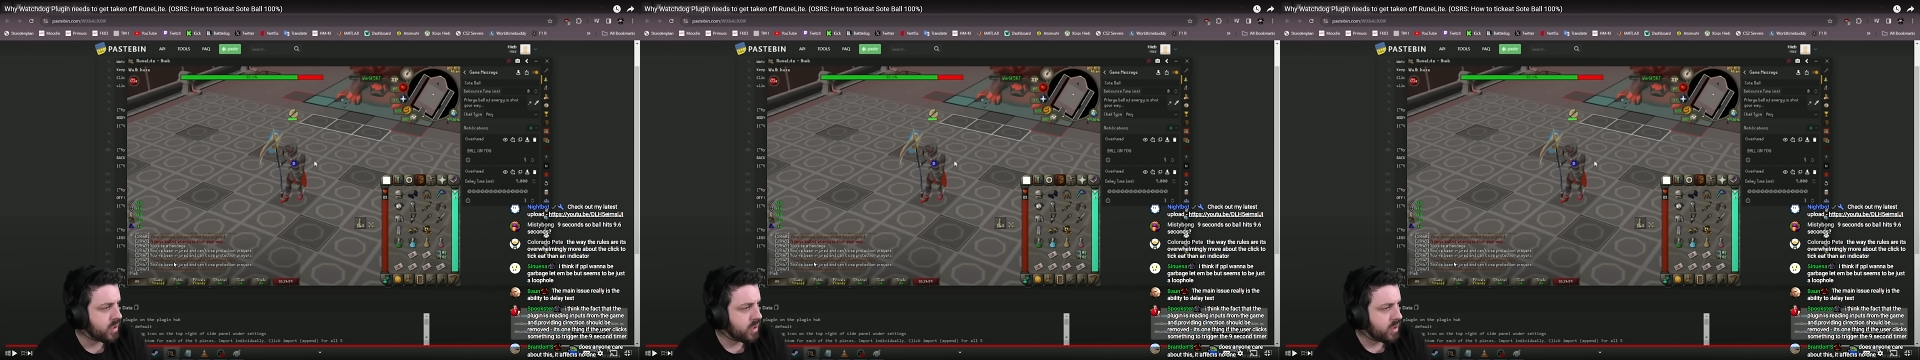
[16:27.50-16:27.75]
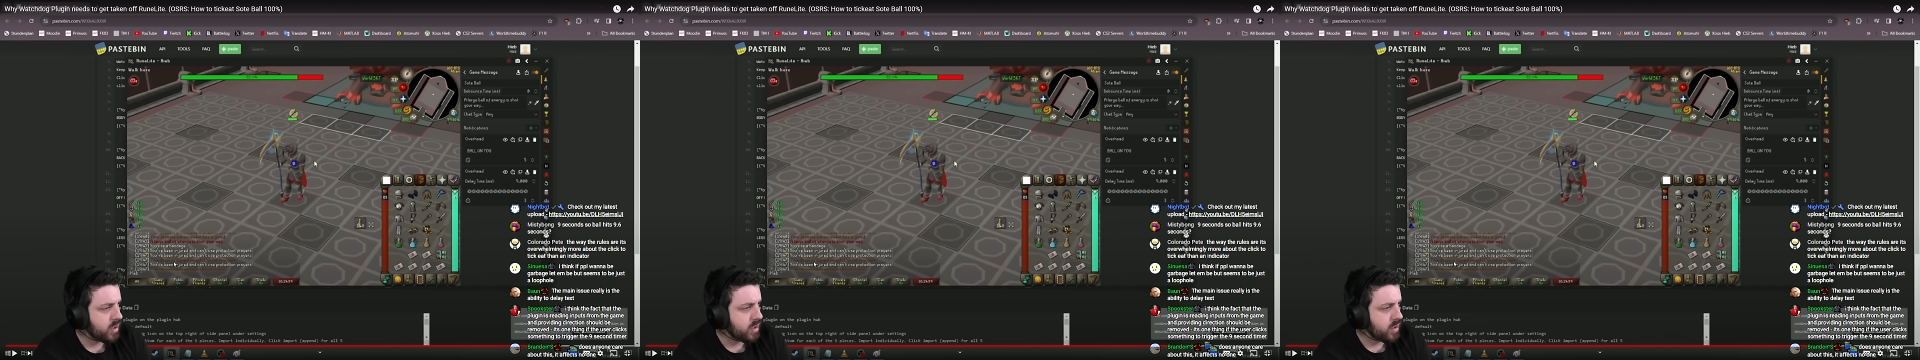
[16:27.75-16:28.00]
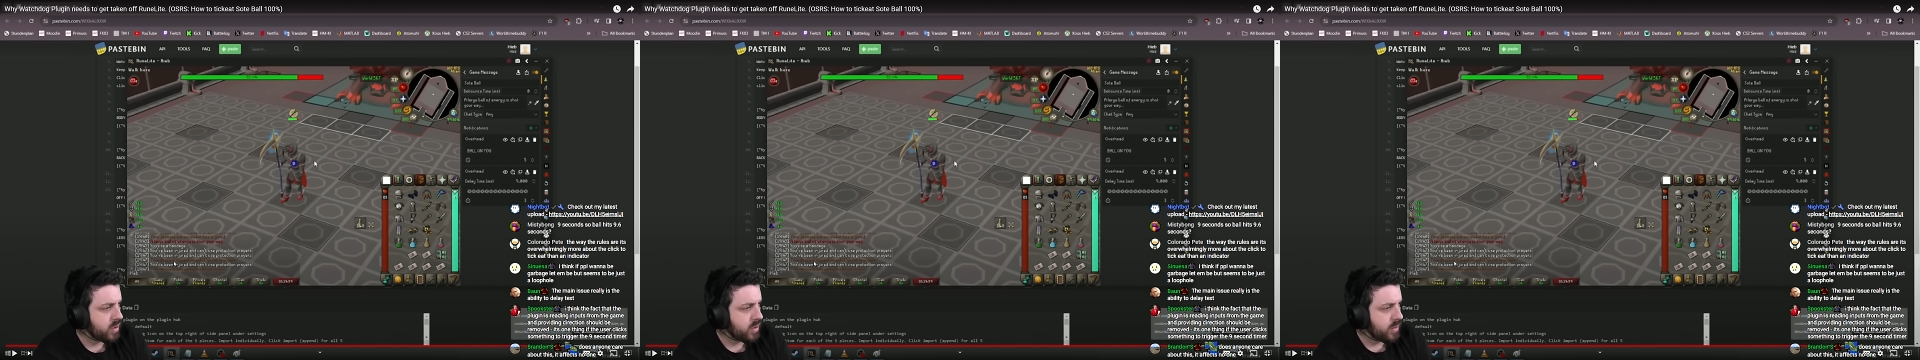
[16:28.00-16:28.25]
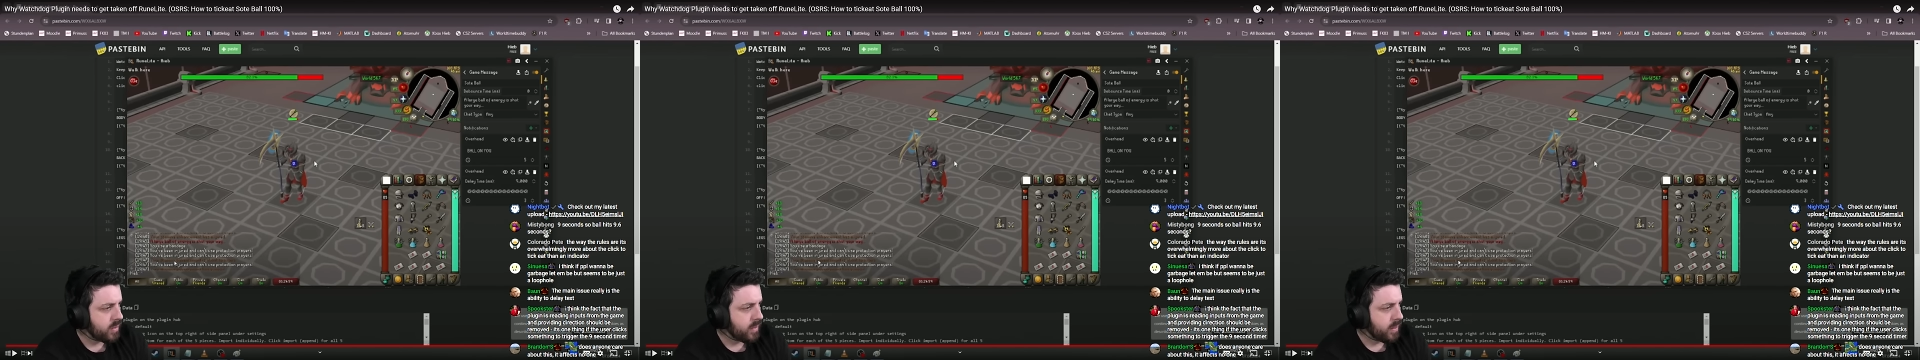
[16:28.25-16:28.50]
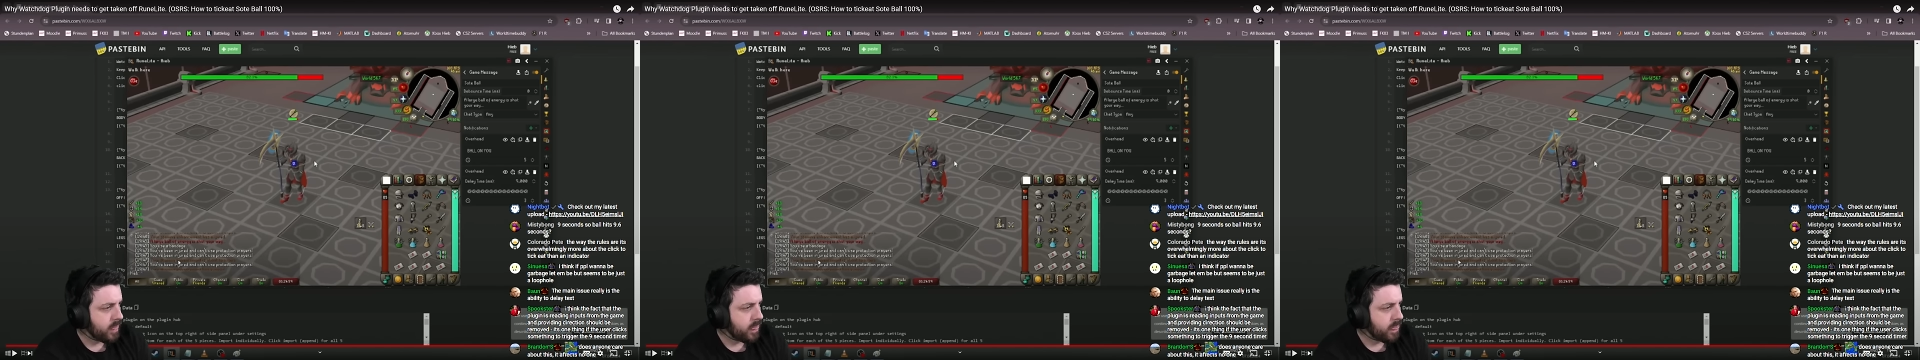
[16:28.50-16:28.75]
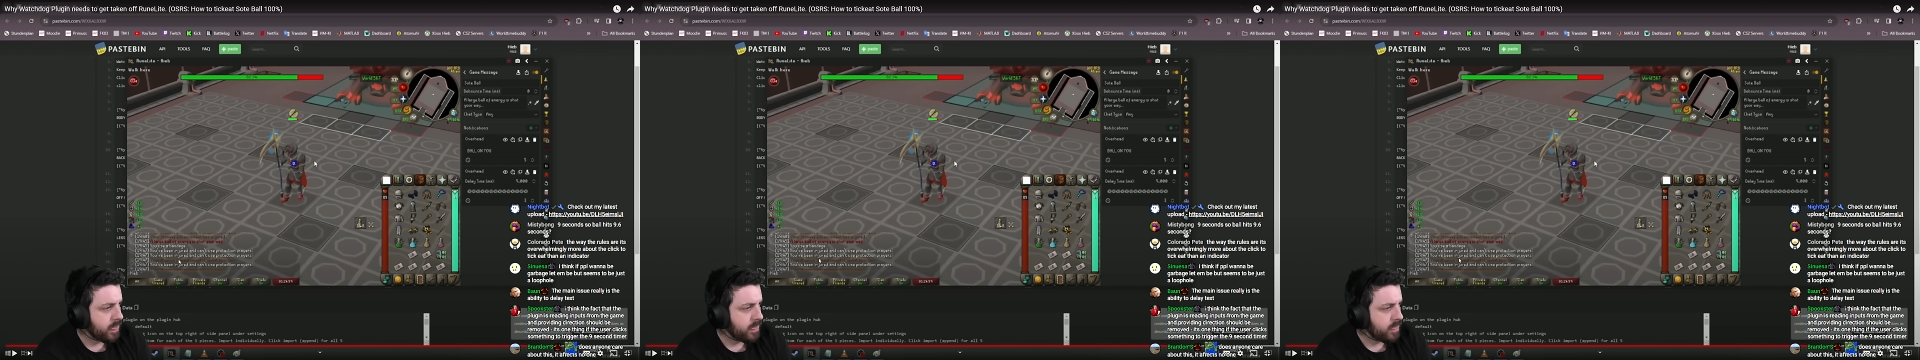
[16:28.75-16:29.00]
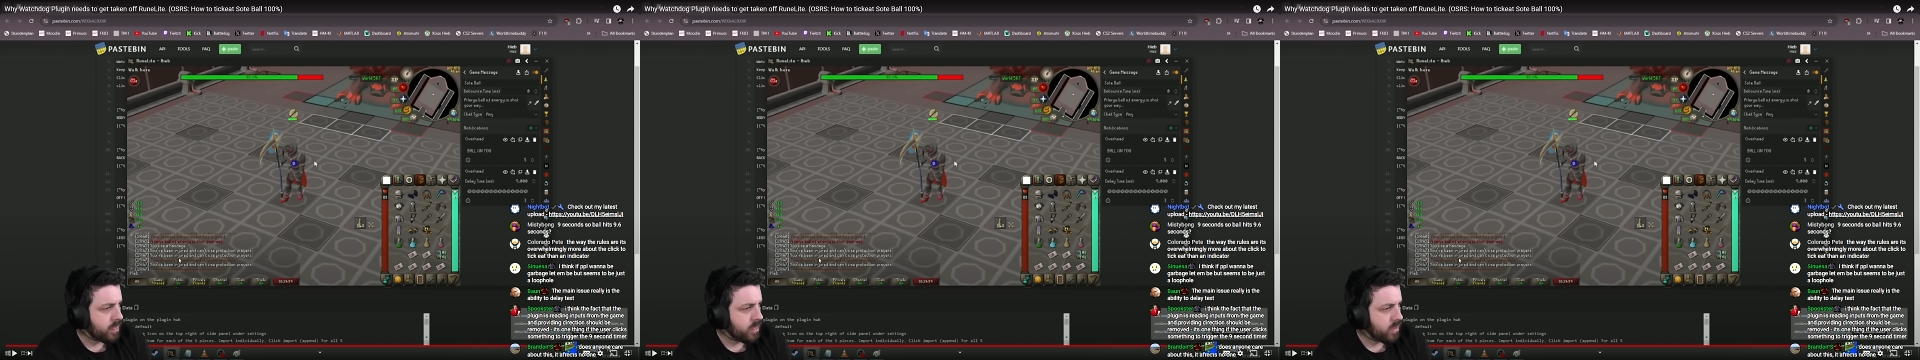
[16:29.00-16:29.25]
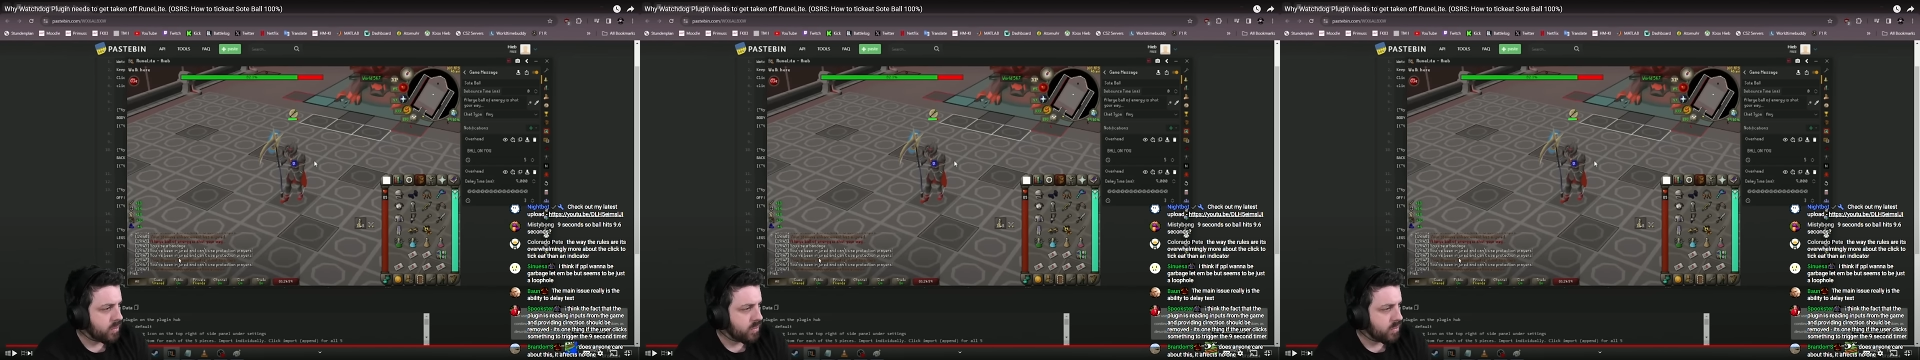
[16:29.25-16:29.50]

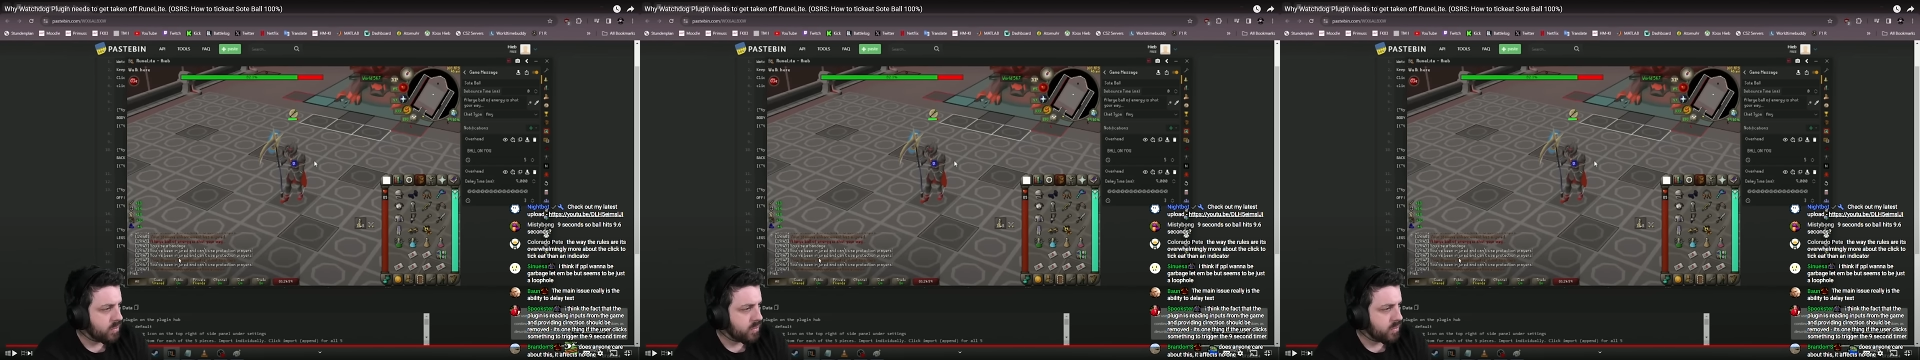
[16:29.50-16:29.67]
[no speech]